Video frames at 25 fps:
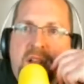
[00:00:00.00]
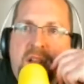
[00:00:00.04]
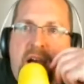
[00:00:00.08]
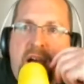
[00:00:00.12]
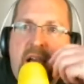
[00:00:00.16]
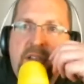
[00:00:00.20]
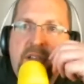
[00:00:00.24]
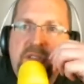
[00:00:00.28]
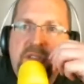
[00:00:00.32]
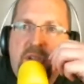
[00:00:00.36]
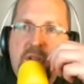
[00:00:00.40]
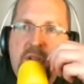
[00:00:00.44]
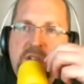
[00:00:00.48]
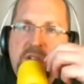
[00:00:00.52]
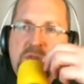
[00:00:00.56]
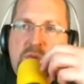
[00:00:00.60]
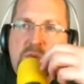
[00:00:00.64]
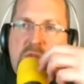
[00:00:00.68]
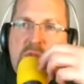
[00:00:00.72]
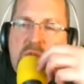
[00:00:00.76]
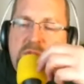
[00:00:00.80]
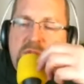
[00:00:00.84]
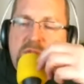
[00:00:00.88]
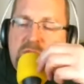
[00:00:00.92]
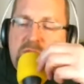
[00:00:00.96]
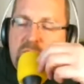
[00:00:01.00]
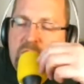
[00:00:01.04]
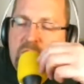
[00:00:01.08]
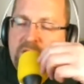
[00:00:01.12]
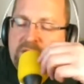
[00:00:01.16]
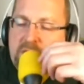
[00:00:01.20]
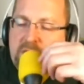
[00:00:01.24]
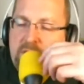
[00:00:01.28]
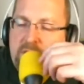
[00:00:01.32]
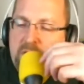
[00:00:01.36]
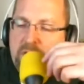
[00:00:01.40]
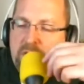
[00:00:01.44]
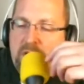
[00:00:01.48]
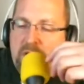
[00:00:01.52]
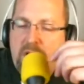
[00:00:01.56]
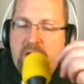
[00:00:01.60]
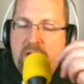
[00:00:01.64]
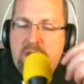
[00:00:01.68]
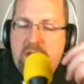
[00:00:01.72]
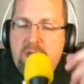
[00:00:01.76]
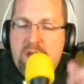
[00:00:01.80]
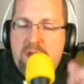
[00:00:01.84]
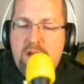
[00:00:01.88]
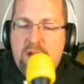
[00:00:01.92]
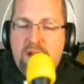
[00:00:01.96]
lines, so those those are the ones that are
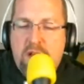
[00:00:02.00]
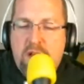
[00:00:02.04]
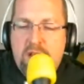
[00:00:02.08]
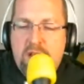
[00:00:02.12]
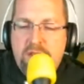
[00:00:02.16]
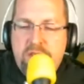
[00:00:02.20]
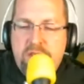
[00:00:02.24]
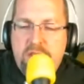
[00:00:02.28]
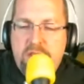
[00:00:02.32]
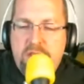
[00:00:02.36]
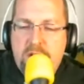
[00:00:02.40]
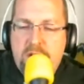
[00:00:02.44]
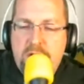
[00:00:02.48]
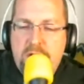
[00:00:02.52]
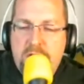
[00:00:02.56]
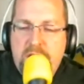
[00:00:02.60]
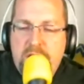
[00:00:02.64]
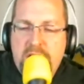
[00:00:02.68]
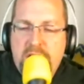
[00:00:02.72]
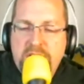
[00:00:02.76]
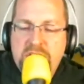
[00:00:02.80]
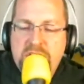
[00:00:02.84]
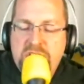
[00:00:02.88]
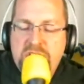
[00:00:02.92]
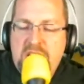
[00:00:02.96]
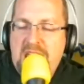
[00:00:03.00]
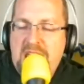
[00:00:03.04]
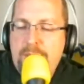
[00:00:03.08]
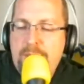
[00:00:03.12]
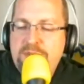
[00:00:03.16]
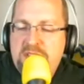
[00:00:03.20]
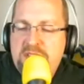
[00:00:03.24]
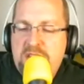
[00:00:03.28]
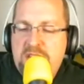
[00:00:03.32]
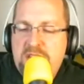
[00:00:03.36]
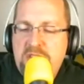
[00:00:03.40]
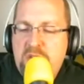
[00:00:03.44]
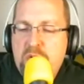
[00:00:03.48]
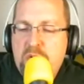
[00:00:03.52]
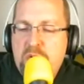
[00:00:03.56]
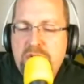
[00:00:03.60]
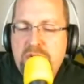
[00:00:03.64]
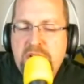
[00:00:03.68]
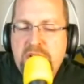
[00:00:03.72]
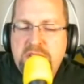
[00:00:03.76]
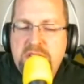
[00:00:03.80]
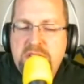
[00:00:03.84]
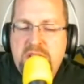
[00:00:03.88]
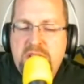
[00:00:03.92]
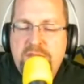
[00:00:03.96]
like uh, they're in shapes that you can
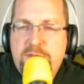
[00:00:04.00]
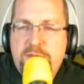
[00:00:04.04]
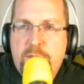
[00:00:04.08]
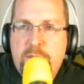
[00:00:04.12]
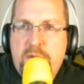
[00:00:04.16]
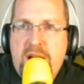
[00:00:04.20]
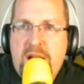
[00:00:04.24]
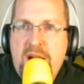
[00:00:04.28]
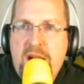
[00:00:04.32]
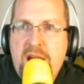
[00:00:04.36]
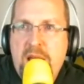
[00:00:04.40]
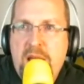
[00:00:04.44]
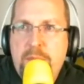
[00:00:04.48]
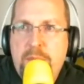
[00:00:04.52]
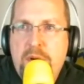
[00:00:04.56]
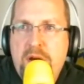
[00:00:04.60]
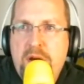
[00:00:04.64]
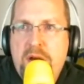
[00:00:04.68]
only see from high. Right,